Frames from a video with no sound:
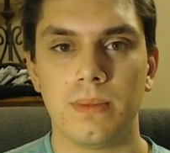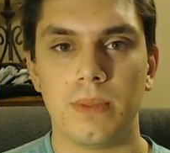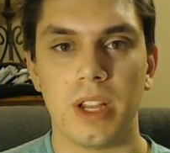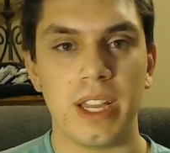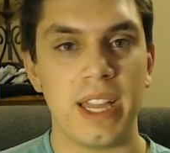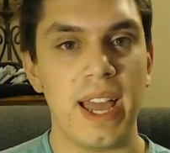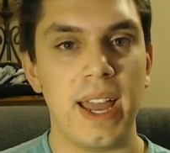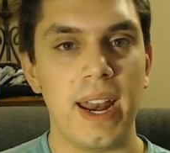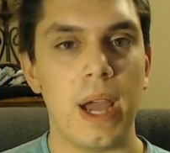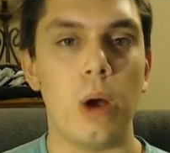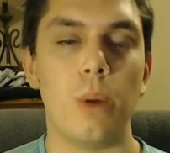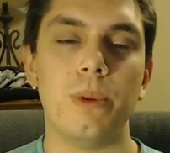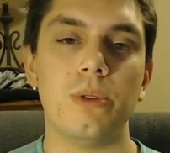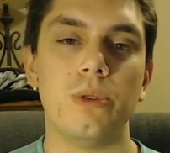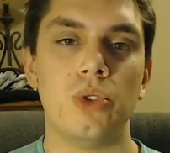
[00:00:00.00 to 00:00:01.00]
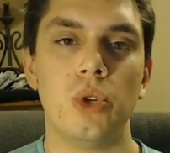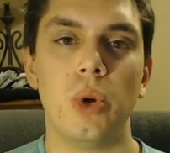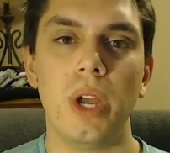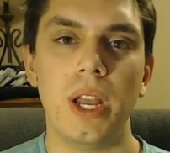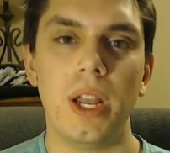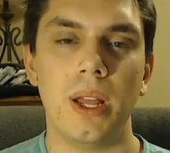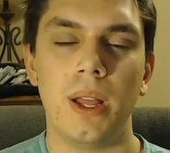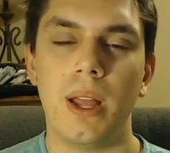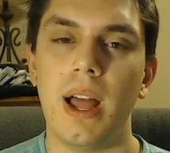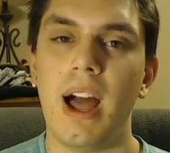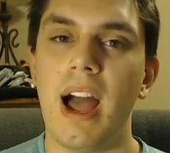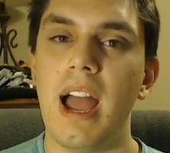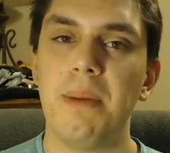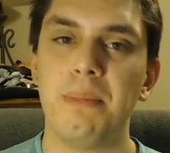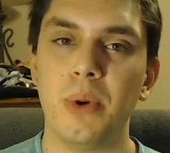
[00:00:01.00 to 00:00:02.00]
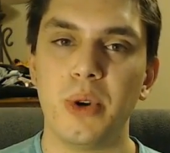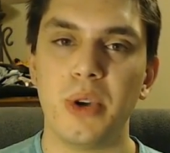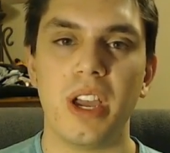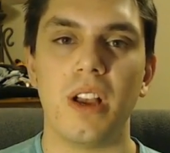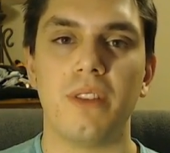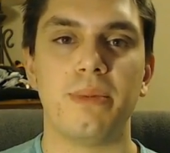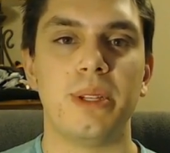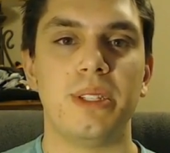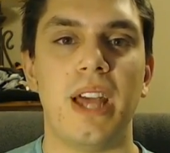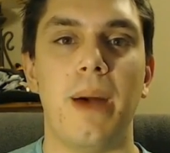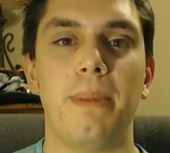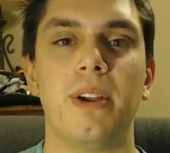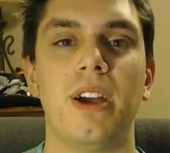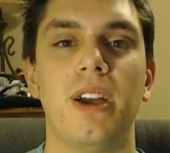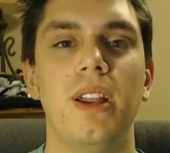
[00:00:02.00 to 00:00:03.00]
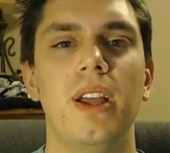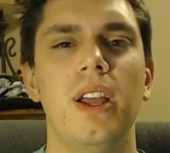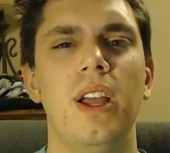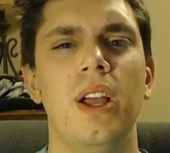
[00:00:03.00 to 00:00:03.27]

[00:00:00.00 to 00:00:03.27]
Again, I hope you enjoyed. I am Pooka here from the Top Cut.